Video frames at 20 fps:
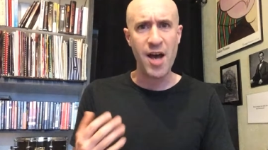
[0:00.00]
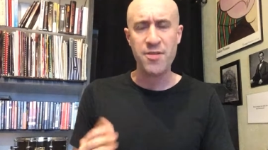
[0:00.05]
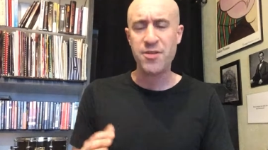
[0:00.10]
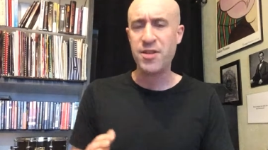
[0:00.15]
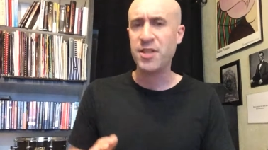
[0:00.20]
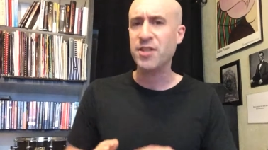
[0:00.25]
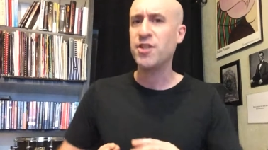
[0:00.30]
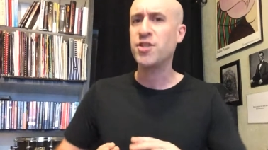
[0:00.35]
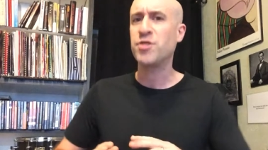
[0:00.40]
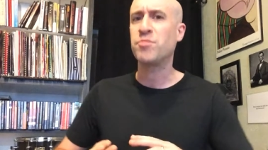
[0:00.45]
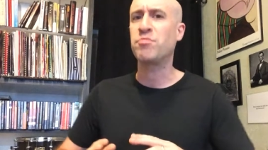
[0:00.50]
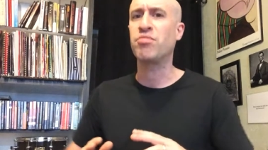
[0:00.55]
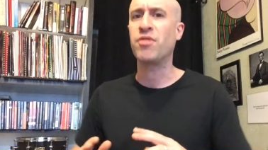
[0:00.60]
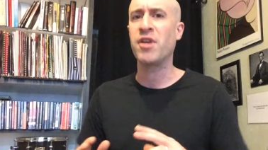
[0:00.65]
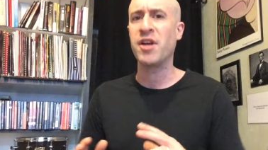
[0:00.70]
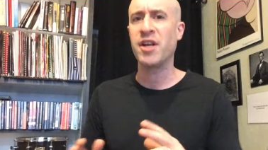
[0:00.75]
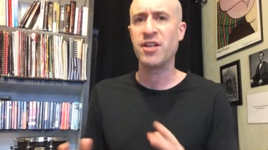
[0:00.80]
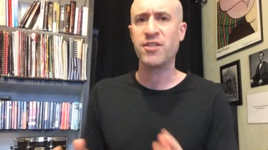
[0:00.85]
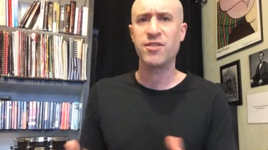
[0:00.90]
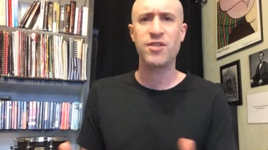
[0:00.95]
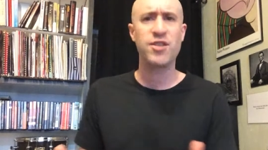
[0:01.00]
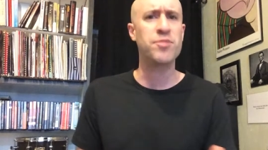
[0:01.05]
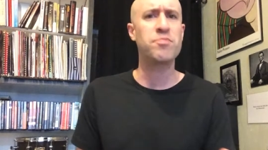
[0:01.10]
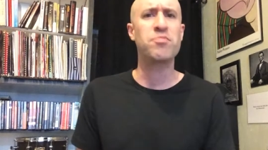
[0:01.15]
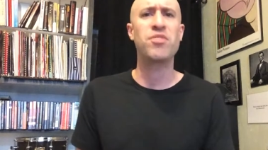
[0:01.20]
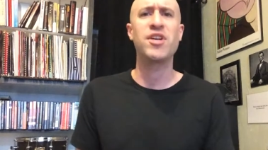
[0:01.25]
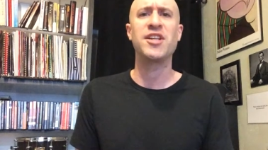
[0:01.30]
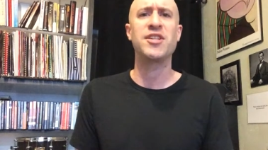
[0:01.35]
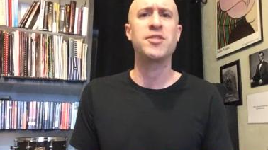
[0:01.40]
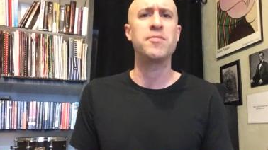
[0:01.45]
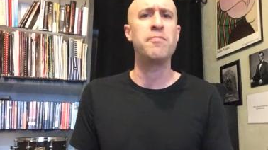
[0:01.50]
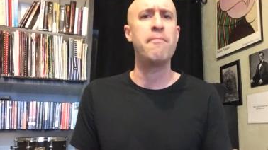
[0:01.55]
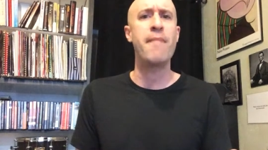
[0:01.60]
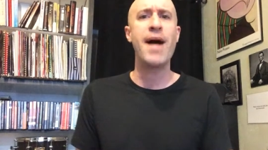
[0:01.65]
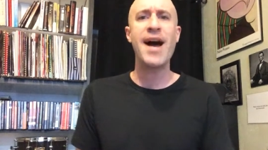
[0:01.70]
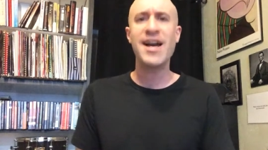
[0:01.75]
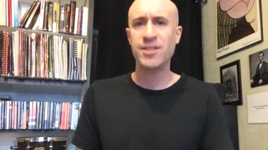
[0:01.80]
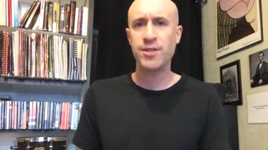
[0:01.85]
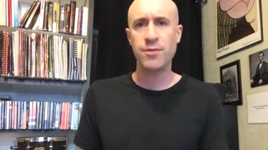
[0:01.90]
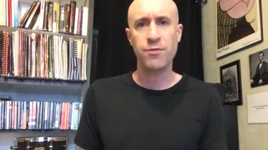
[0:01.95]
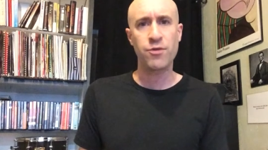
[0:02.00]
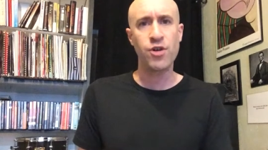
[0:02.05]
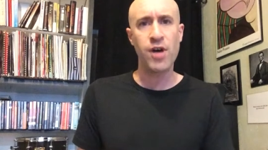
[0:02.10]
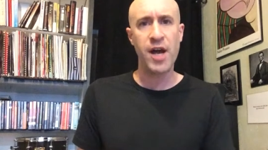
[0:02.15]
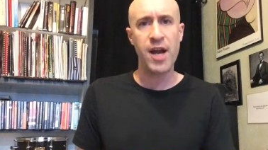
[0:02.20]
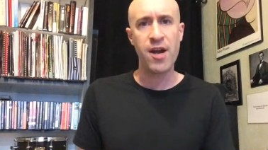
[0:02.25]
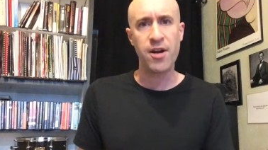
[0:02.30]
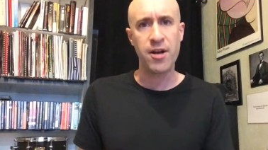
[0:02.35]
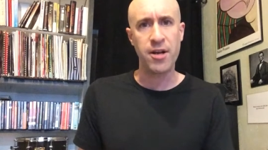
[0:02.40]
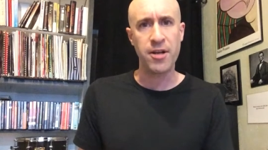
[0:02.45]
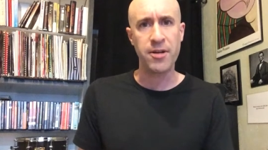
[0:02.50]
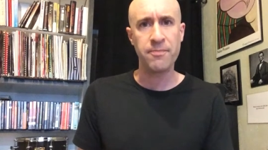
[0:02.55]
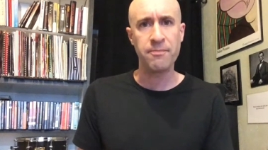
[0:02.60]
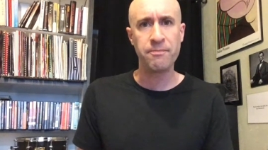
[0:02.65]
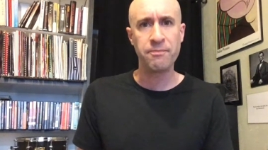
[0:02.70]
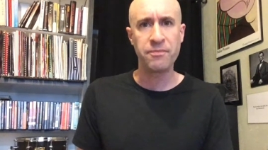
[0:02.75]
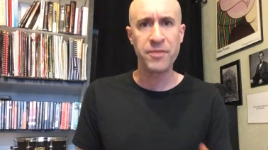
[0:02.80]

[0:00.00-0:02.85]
I think this bring this brings massive clarity.